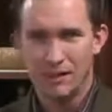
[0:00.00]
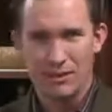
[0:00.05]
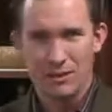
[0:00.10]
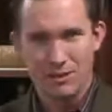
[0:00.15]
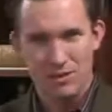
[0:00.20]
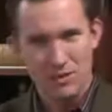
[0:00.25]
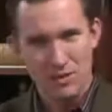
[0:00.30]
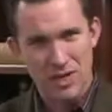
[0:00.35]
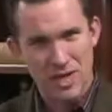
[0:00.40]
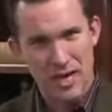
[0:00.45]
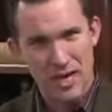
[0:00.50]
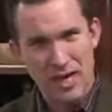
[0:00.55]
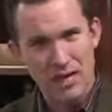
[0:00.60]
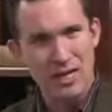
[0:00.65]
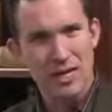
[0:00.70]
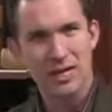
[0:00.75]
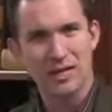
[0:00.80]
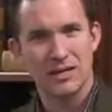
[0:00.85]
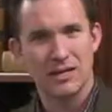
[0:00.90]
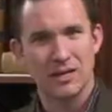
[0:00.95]
you can't
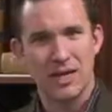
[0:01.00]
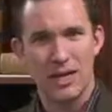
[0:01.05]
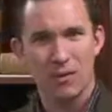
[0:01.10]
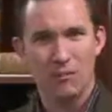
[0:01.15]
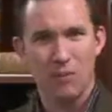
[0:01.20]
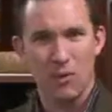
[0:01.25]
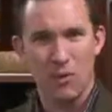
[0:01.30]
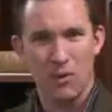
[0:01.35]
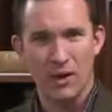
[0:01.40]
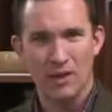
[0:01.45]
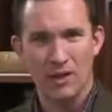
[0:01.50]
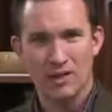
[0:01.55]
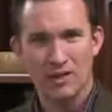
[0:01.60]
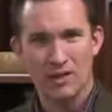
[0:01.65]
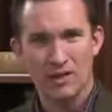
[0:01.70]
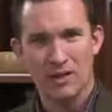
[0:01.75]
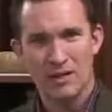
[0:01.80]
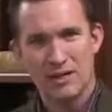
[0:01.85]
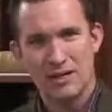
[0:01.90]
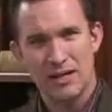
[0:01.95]
get to that point.
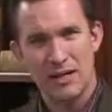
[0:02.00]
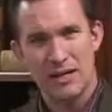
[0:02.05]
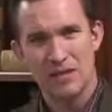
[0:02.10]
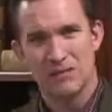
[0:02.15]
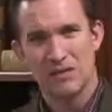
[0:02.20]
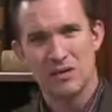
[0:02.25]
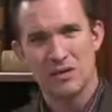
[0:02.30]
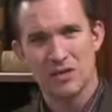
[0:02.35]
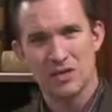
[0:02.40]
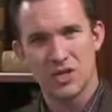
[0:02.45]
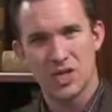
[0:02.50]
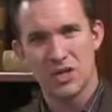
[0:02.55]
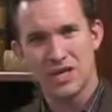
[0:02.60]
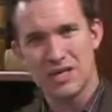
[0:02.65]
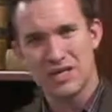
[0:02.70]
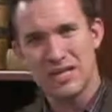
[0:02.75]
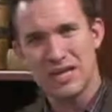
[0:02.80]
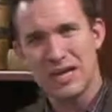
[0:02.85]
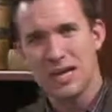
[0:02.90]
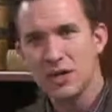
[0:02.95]
If there's
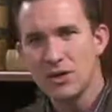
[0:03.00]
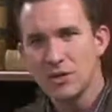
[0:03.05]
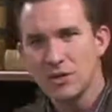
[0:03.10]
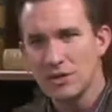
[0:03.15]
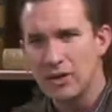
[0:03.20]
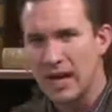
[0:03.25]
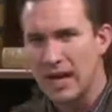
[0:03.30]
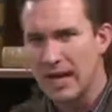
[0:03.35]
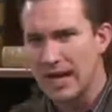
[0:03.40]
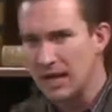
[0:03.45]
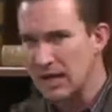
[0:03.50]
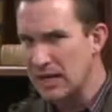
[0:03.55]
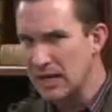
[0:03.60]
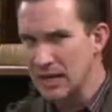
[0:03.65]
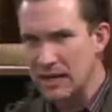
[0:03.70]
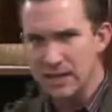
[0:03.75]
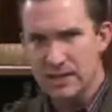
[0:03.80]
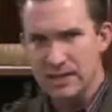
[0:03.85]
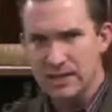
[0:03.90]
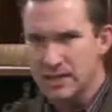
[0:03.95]
continual nagging, and
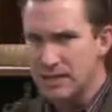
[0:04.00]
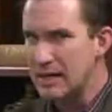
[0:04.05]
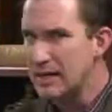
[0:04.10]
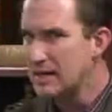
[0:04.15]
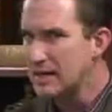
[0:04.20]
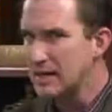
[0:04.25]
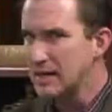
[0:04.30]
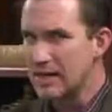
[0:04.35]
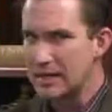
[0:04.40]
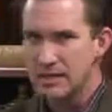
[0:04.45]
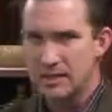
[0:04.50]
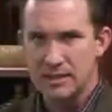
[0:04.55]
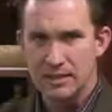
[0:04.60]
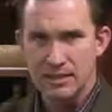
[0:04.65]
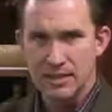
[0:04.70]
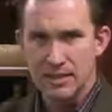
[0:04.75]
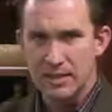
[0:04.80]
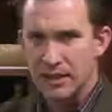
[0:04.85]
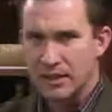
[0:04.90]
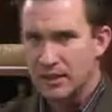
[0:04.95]
in this context,
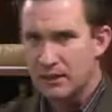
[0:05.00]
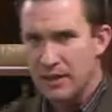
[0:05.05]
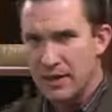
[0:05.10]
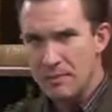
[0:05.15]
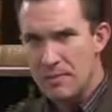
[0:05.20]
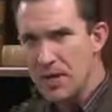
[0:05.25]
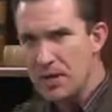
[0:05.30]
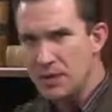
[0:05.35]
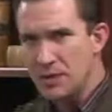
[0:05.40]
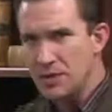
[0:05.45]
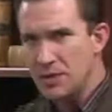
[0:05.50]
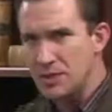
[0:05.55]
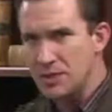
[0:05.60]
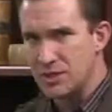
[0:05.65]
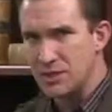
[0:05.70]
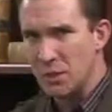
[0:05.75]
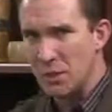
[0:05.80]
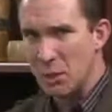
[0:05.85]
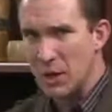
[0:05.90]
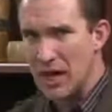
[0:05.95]
you know, it mentions
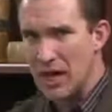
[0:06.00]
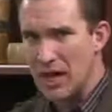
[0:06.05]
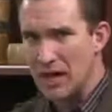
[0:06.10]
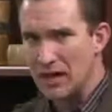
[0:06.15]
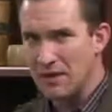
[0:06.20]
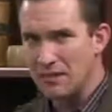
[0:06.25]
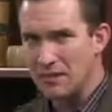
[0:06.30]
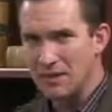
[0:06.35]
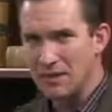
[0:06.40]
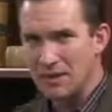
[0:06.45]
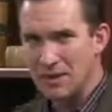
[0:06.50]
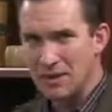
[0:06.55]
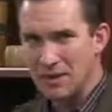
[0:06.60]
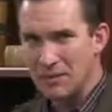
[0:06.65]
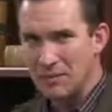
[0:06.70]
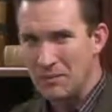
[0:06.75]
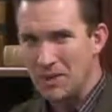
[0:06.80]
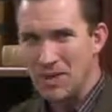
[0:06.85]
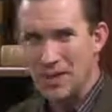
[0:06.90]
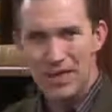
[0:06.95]
the wife,
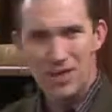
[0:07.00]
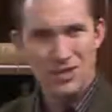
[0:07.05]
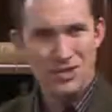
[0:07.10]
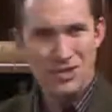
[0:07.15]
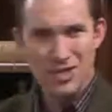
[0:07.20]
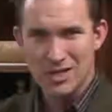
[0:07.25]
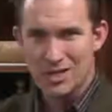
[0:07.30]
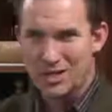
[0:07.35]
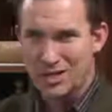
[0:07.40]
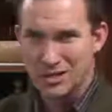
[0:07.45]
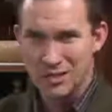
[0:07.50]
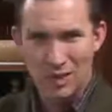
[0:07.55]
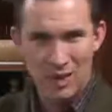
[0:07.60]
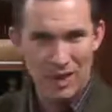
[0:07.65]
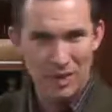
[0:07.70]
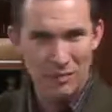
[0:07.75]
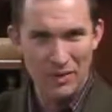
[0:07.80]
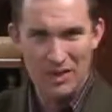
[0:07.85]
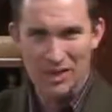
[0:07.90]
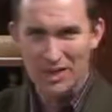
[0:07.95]
but it could just as
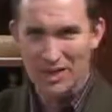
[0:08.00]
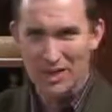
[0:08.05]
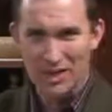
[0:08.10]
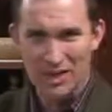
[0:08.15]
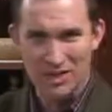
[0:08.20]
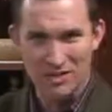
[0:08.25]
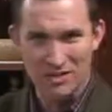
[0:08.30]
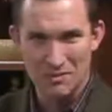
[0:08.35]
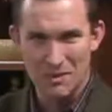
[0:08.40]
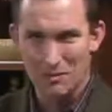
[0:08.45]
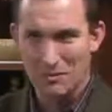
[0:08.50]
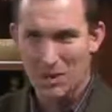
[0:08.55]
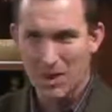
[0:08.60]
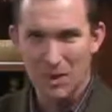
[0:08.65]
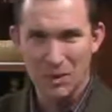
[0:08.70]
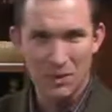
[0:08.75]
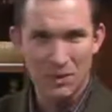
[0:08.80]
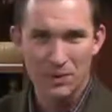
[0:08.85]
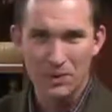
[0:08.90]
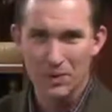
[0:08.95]
well be the husband.
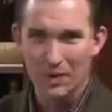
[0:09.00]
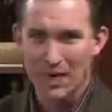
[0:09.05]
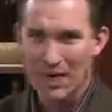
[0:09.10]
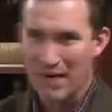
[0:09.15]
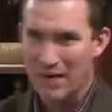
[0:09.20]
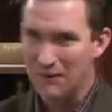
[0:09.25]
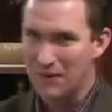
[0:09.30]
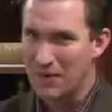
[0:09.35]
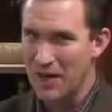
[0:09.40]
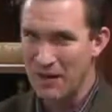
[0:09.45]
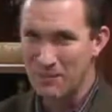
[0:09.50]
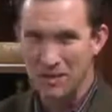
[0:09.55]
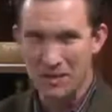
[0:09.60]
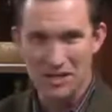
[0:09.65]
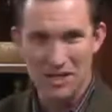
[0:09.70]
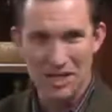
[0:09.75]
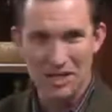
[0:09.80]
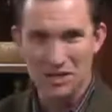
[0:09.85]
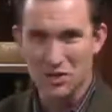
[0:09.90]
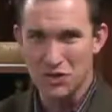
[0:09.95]
Both have that
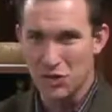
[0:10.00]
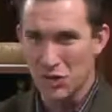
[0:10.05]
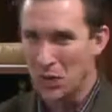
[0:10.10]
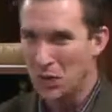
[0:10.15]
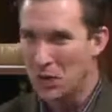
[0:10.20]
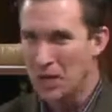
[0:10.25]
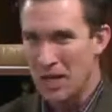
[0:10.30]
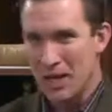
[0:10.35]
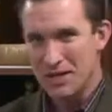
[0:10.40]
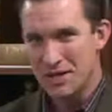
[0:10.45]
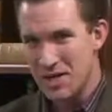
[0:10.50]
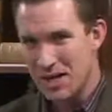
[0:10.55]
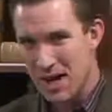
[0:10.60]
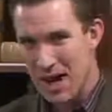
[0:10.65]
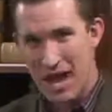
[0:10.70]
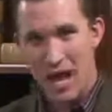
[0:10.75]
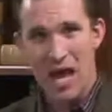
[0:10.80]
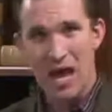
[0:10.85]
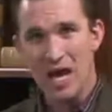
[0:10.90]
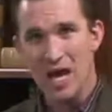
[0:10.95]
potential to
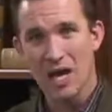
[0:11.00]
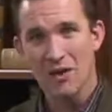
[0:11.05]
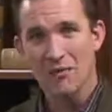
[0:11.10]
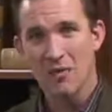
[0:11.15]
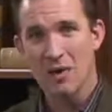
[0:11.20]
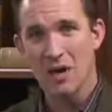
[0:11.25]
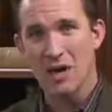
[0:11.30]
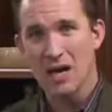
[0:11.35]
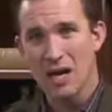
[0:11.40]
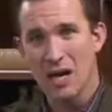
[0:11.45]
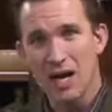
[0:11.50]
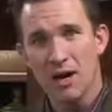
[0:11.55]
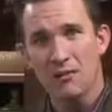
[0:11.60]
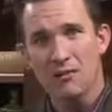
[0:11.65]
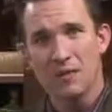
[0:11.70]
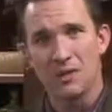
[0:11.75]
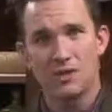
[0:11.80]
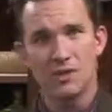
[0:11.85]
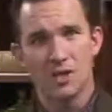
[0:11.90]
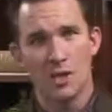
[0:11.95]
nag if we're not careful.
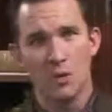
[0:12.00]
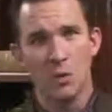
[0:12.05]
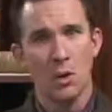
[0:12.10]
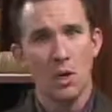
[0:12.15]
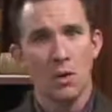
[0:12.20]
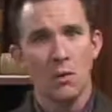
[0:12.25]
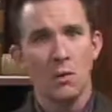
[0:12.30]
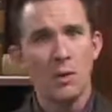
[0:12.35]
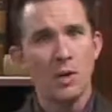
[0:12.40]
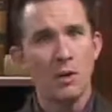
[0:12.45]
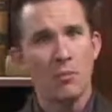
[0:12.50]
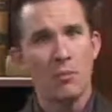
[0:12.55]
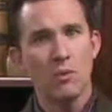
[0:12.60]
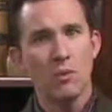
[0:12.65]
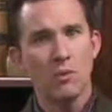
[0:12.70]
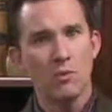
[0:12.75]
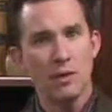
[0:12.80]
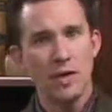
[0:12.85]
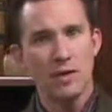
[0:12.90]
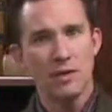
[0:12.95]
And so we don't want
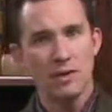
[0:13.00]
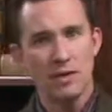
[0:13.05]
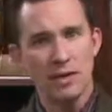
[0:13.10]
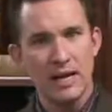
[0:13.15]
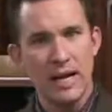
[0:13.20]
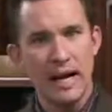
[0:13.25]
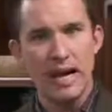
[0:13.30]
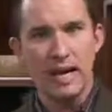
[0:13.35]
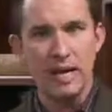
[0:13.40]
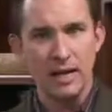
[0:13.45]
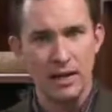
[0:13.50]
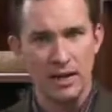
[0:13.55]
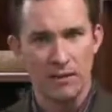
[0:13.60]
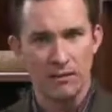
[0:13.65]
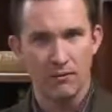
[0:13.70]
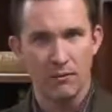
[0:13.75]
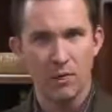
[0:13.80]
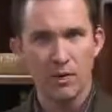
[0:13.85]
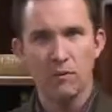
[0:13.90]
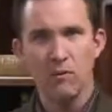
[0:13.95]
to be negative.
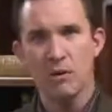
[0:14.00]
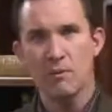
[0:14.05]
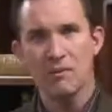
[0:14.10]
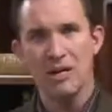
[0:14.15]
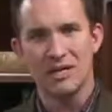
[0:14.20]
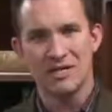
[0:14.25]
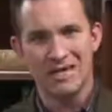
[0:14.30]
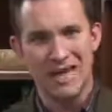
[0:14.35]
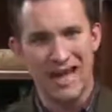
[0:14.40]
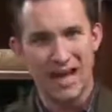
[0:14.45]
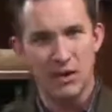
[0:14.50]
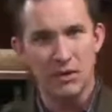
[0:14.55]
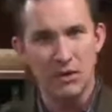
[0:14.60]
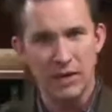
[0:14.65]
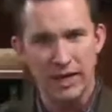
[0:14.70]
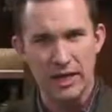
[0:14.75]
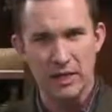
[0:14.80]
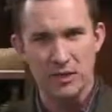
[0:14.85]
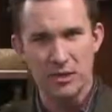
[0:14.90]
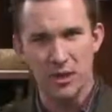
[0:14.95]
We don't want to be down on
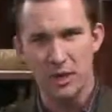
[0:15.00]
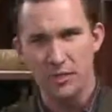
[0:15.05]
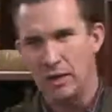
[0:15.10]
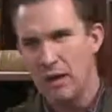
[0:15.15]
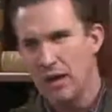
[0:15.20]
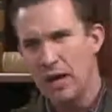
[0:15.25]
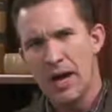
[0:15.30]
each other.